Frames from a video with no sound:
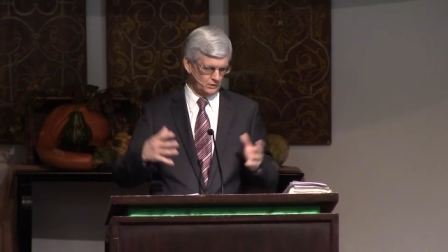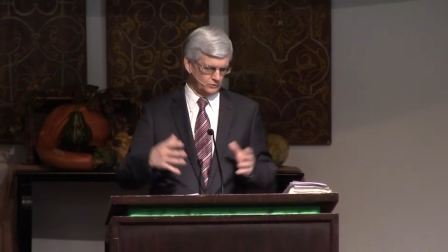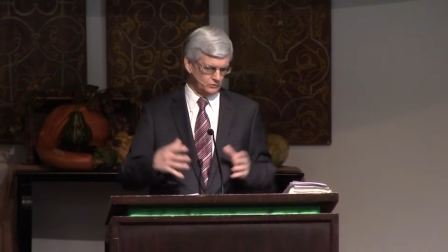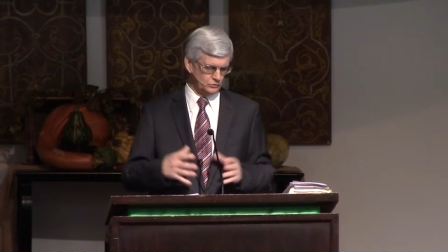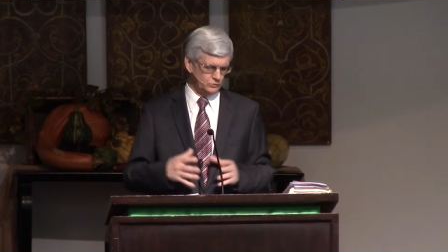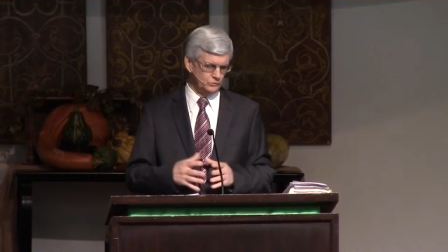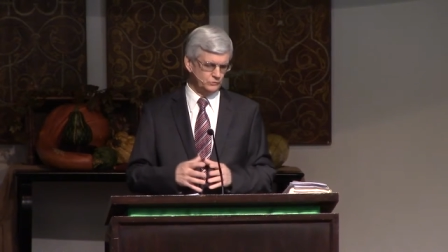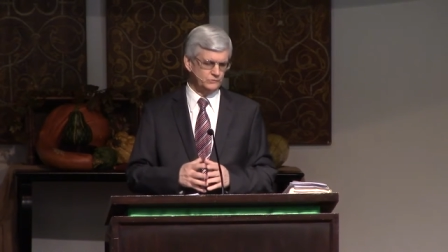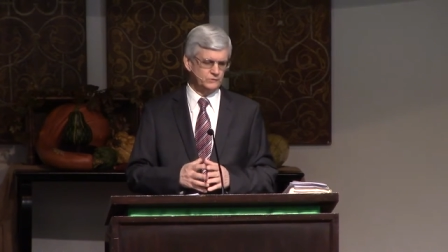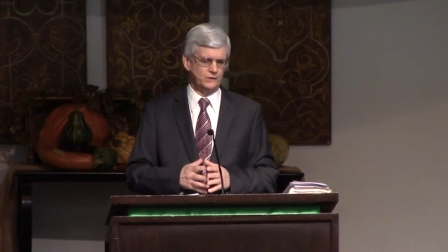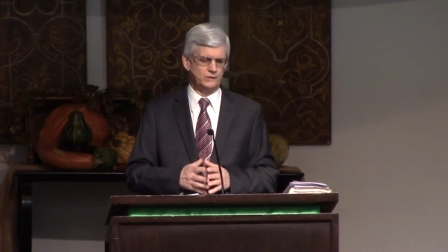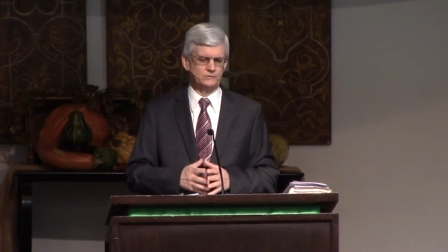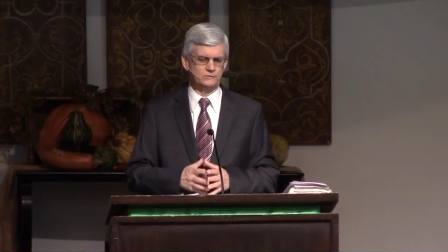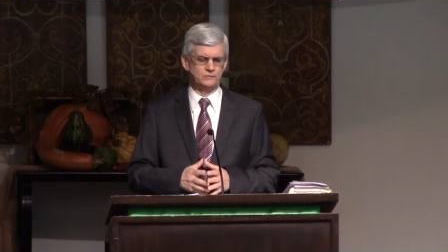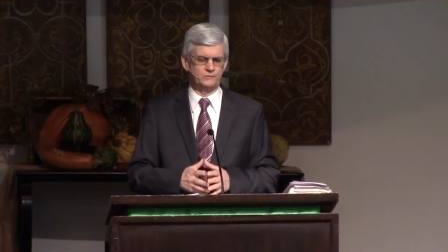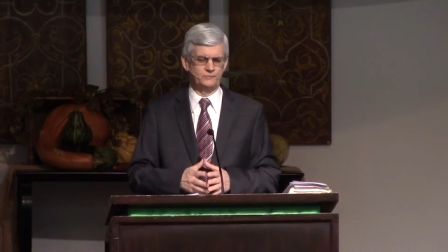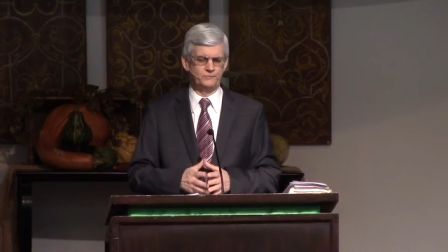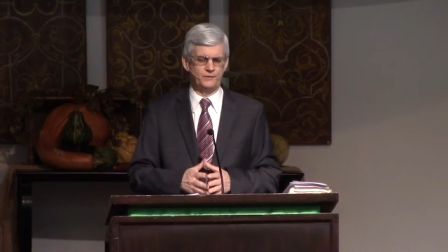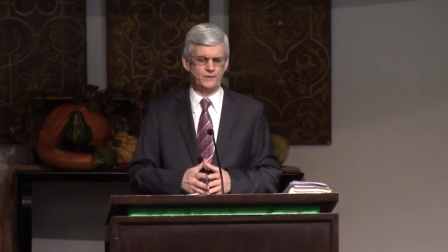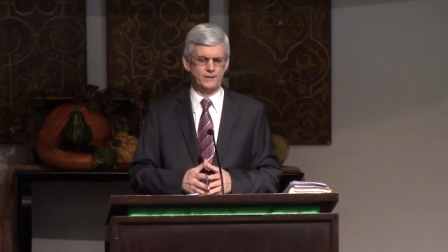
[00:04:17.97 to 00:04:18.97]
two sets
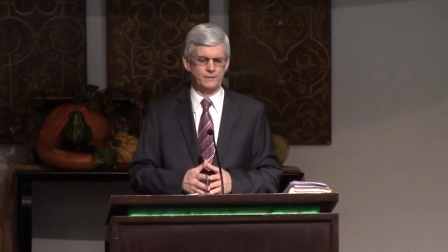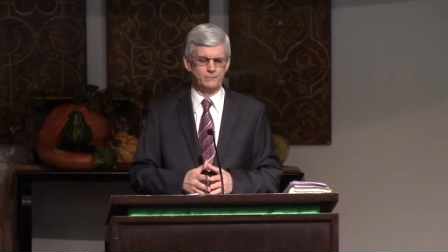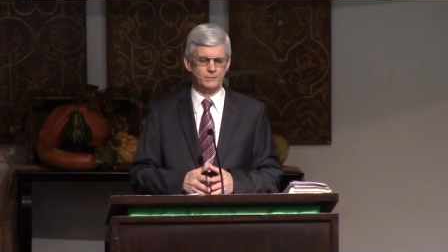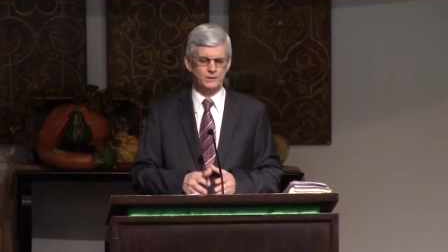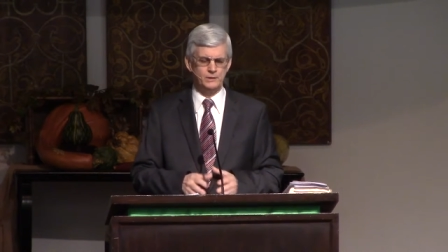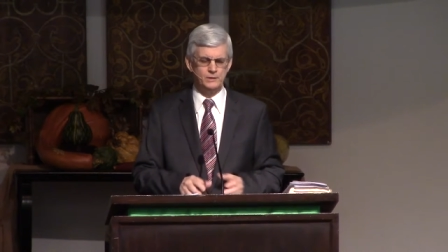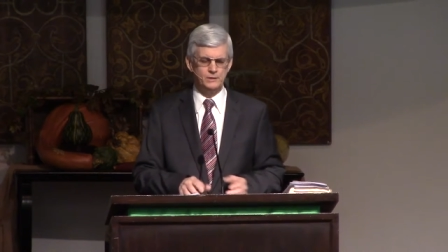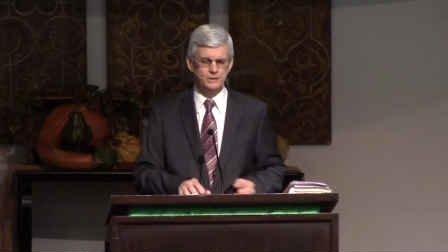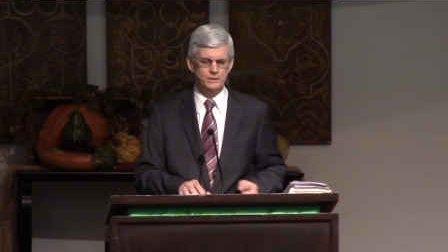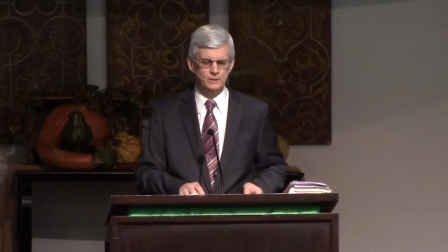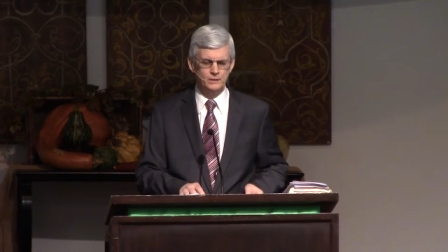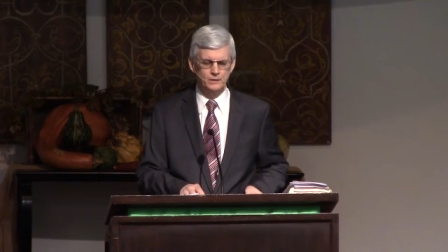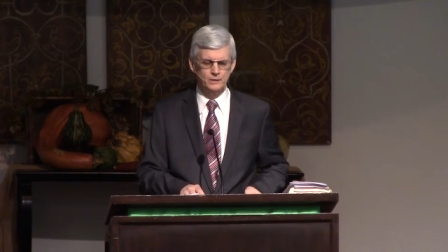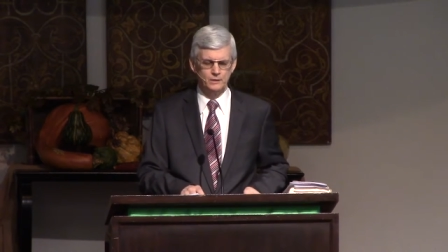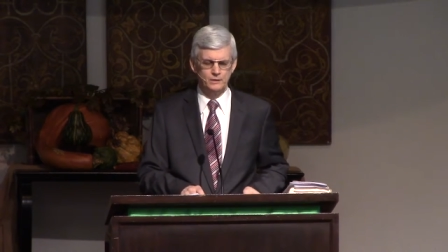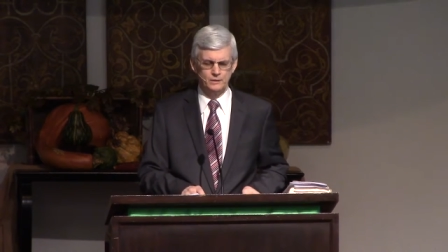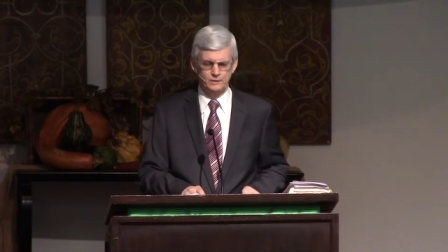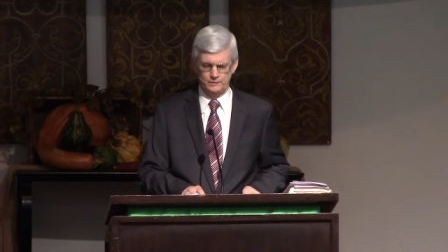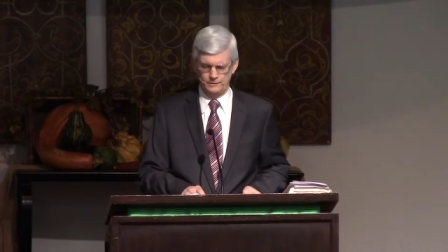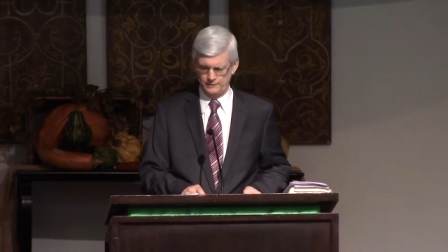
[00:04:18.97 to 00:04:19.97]
of family
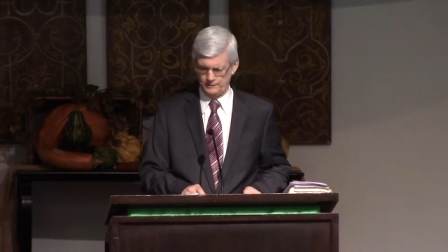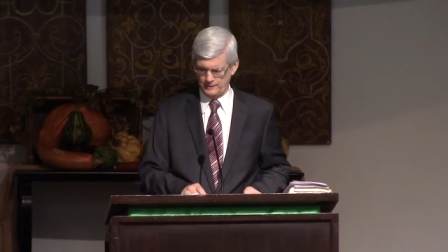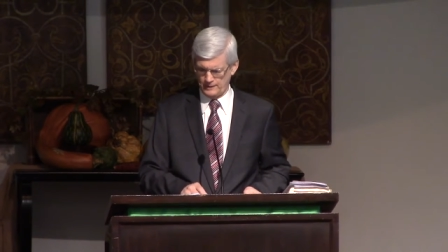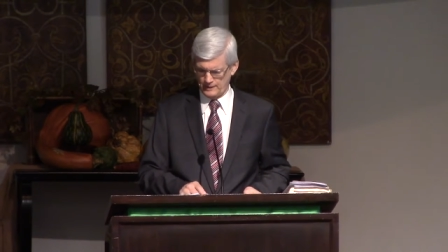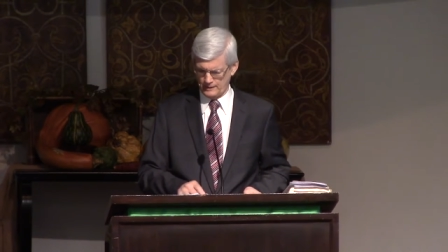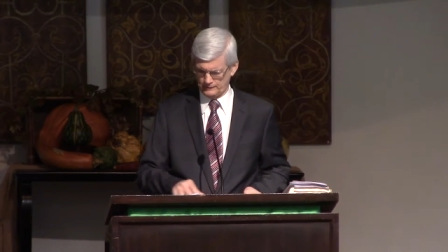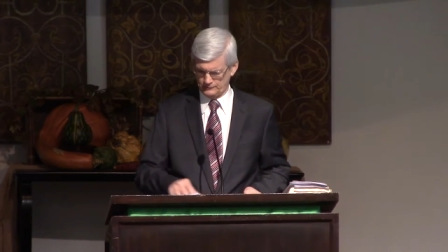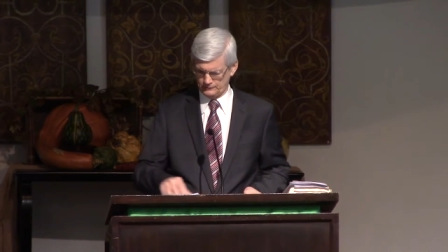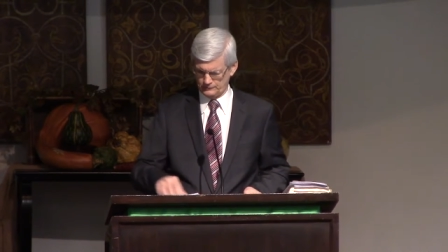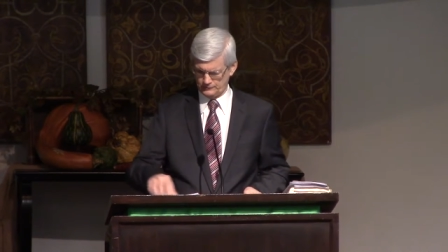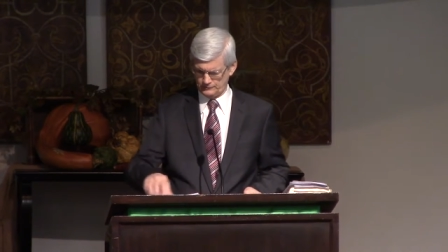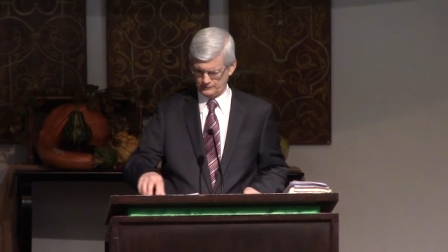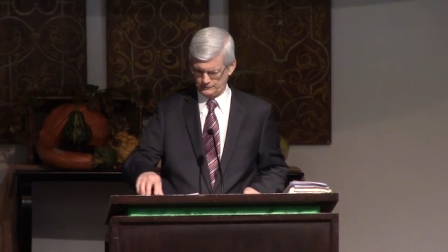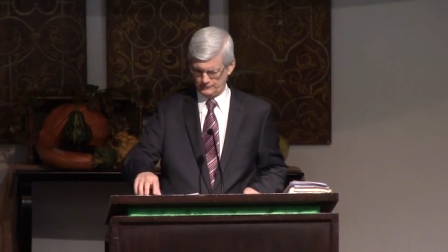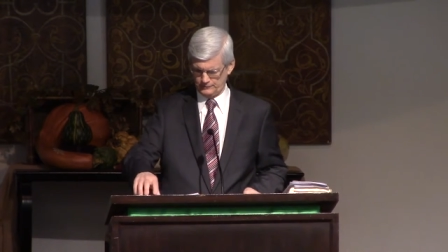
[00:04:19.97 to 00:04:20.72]
that